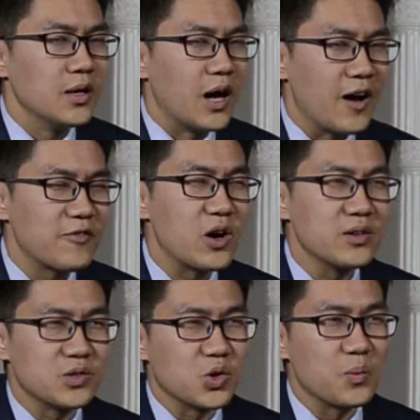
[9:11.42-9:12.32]
I've
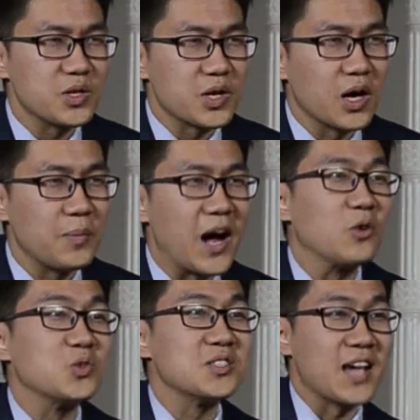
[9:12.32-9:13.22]
gotten so much help
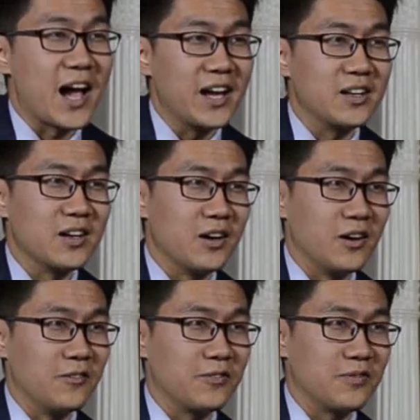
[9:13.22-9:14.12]
outside
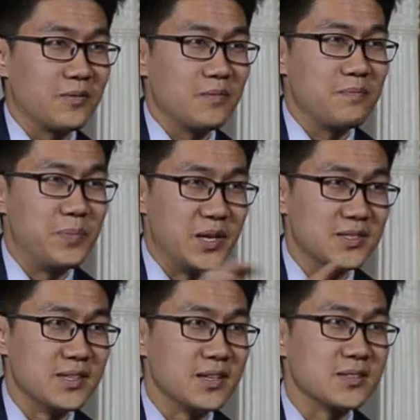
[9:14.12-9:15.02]
of
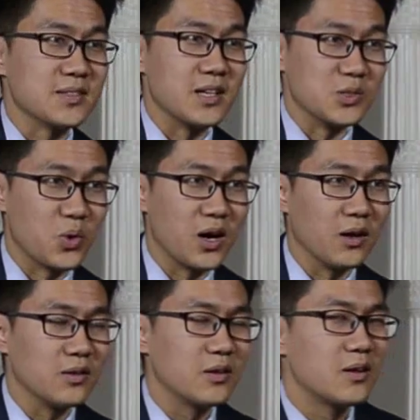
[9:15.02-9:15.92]
business as well.